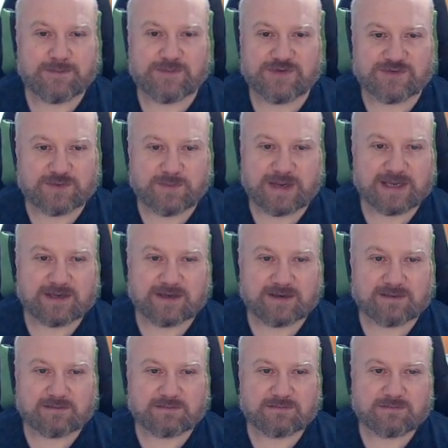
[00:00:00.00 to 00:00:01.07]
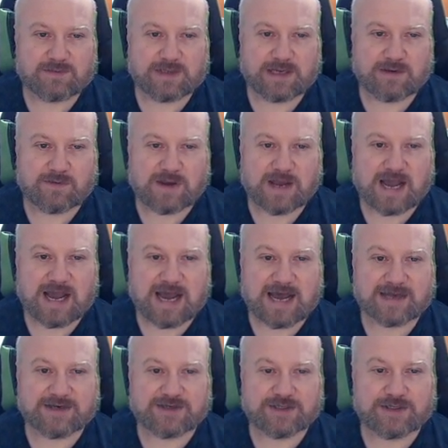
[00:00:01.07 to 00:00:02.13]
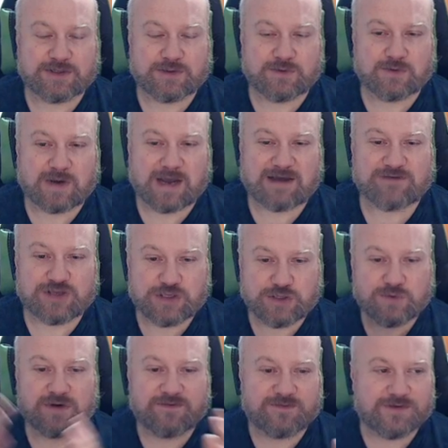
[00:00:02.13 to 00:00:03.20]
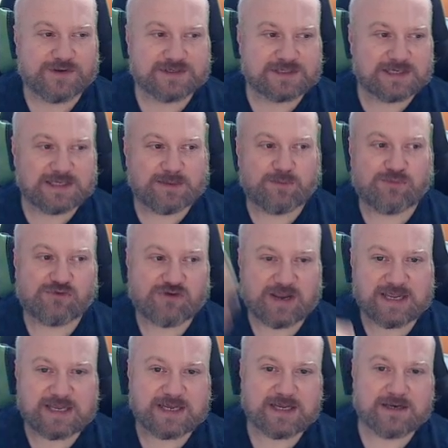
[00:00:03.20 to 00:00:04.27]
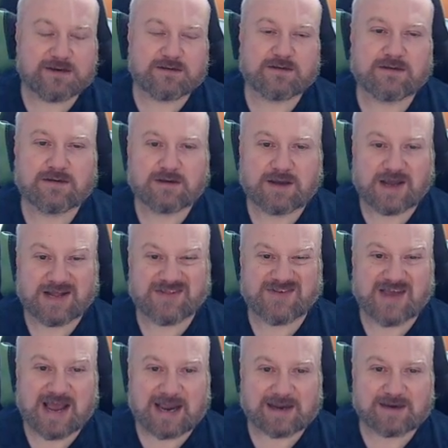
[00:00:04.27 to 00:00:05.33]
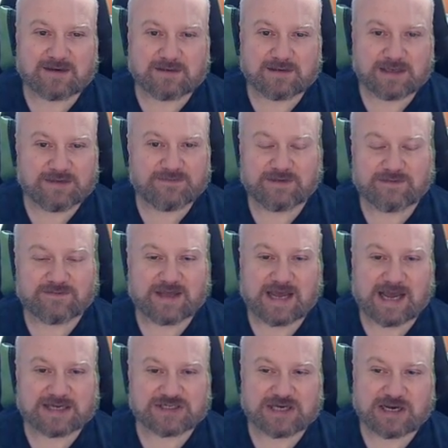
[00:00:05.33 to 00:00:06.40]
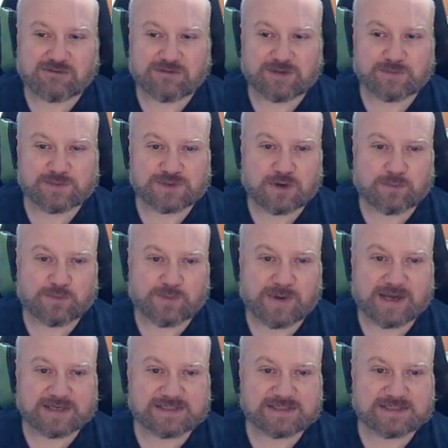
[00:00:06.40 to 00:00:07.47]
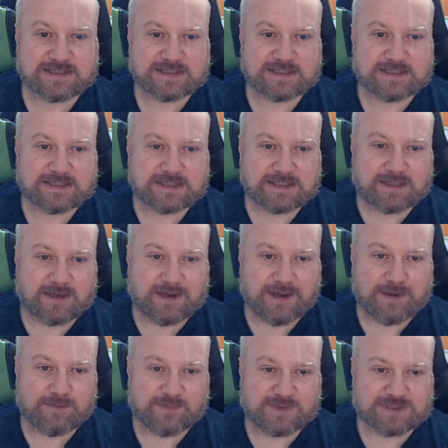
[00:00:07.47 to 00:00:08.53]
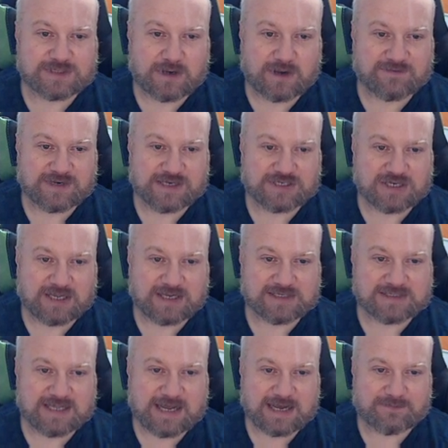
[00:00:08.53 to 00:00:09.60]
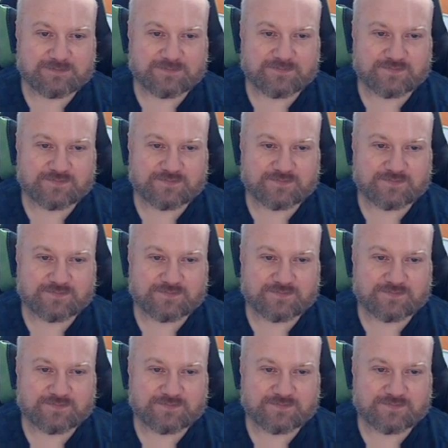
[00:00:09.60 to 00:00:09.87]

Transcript: just to make it hard to have a universally breaking attack, even if the hash algorithm is compromised. So I've initialized that.